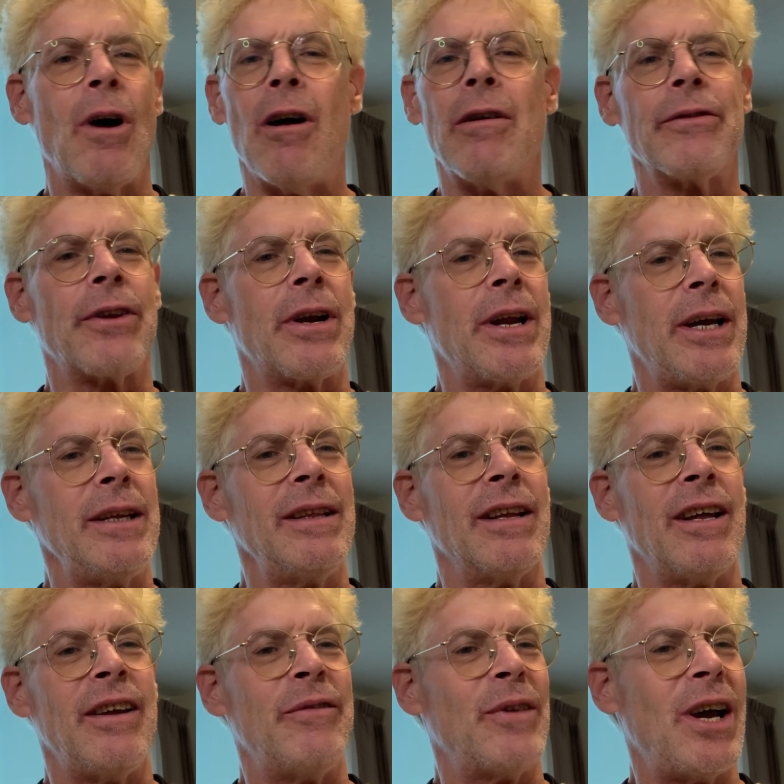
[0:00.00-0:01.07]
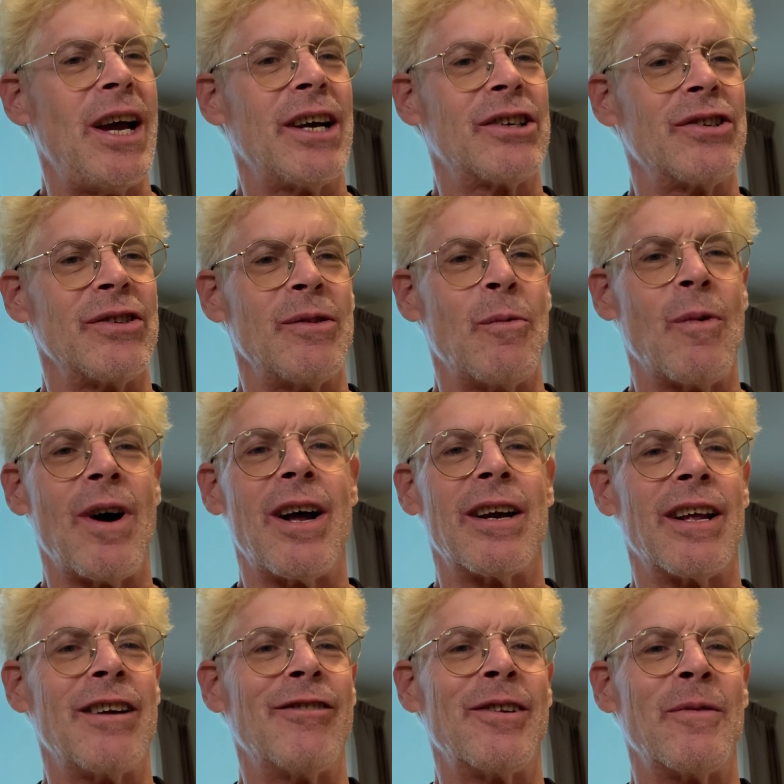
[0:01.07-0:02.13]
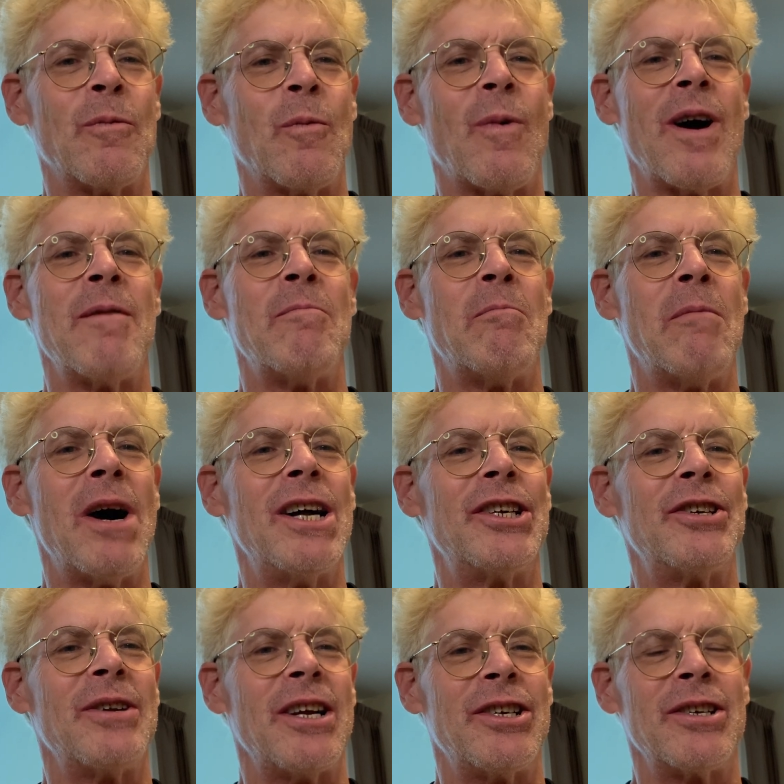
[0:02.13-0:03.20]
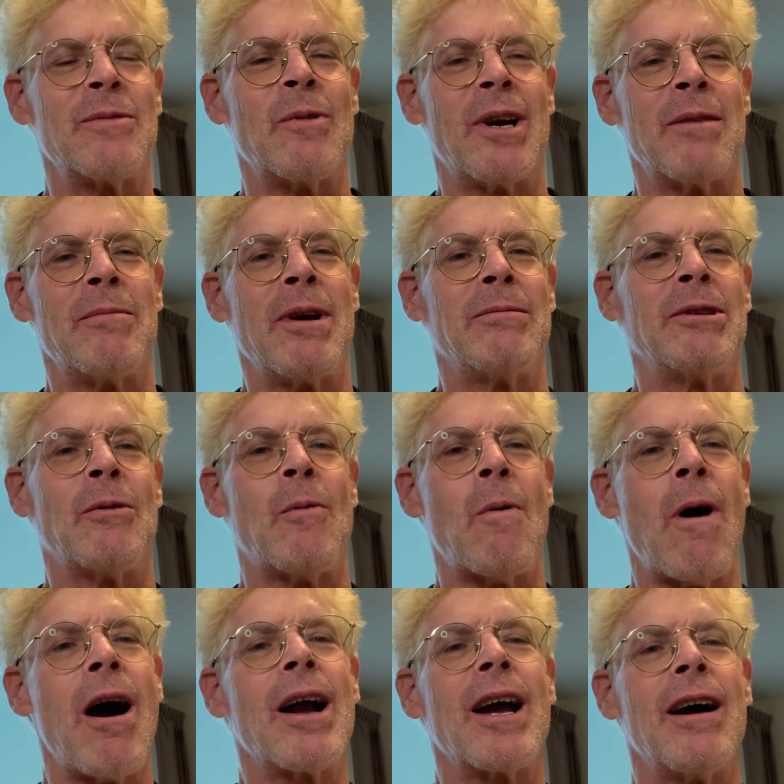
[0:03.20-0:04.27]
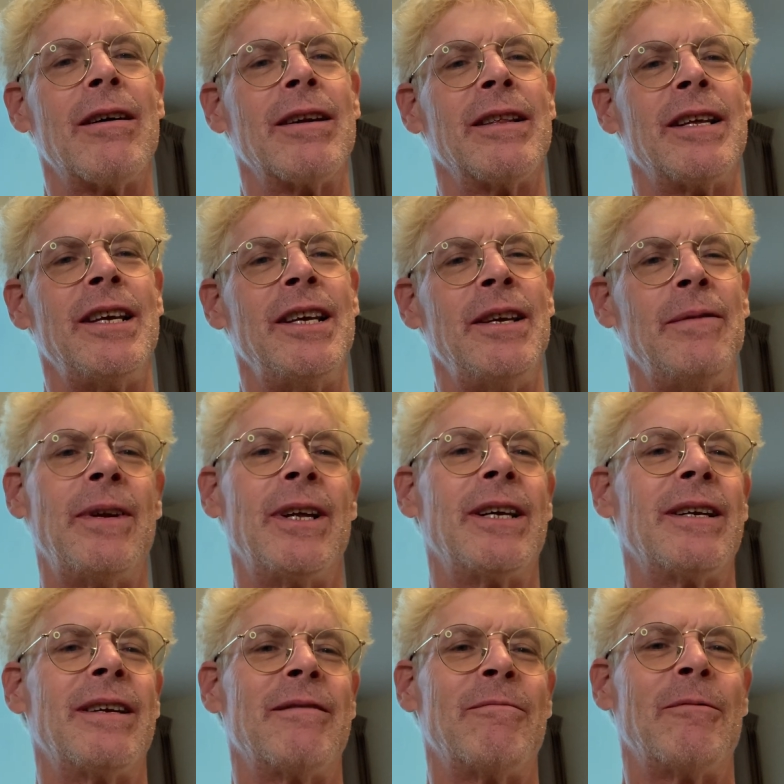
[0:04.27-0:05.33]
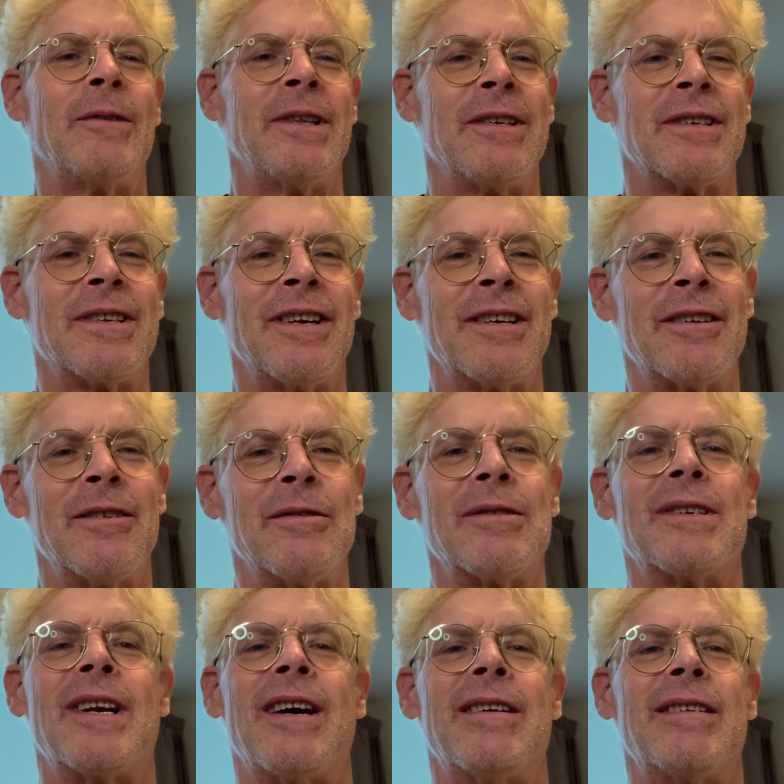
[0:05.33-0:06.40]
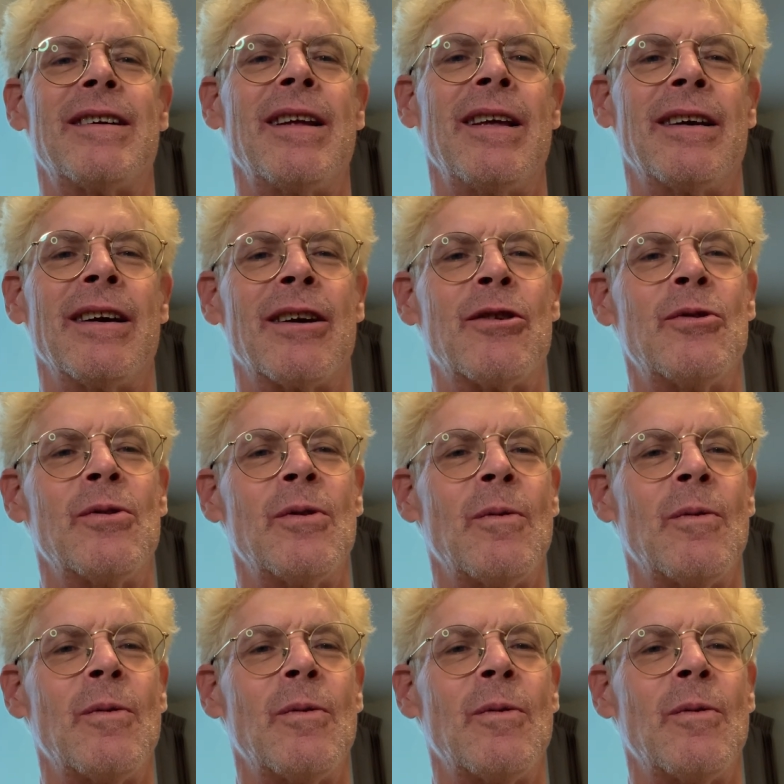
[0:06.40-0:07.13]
All the nightlife I actually want. I don't even want much. I just want to be able to walk out in the evening and when the sun goes down and take a cool